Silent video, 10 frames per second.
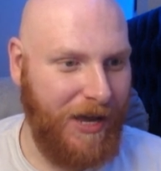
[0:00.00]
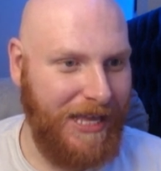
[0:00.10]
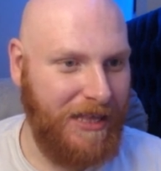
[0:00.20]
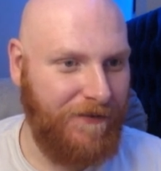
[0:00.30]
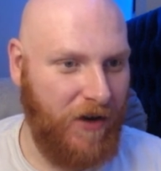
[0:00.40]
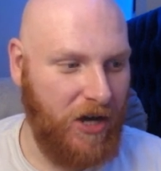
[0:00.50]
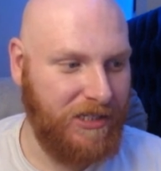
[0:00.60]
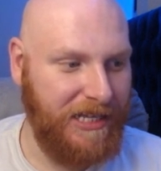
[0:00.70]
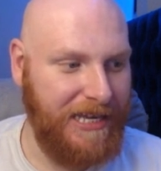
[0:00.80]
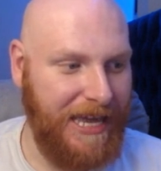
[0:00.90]
in the
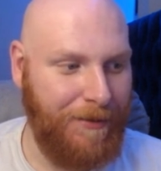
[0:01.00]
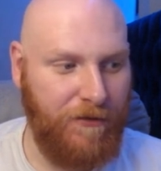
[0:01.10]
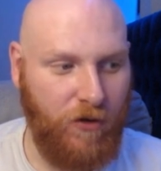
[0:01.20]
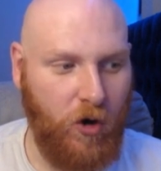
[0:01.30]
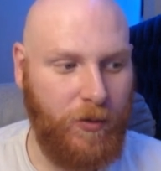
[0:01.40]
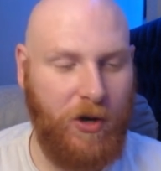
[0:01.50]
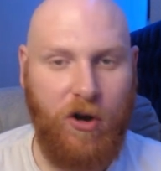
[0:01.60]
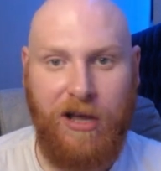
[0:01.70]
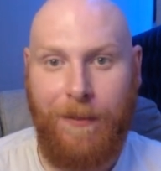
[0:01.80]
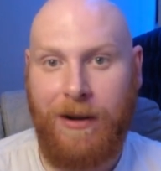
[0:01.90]
first league here, but of course we've
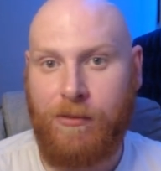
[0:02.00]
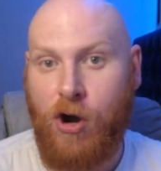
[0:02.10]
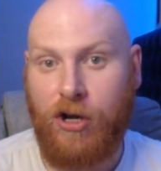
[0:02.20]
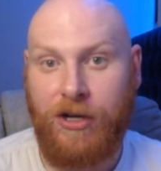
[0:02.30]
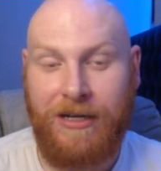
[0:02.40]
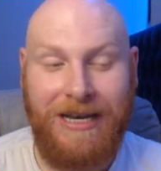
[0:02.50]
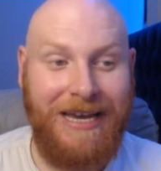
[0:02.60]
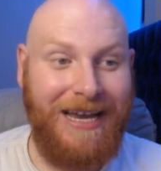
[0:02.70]
got a couple of Moroccan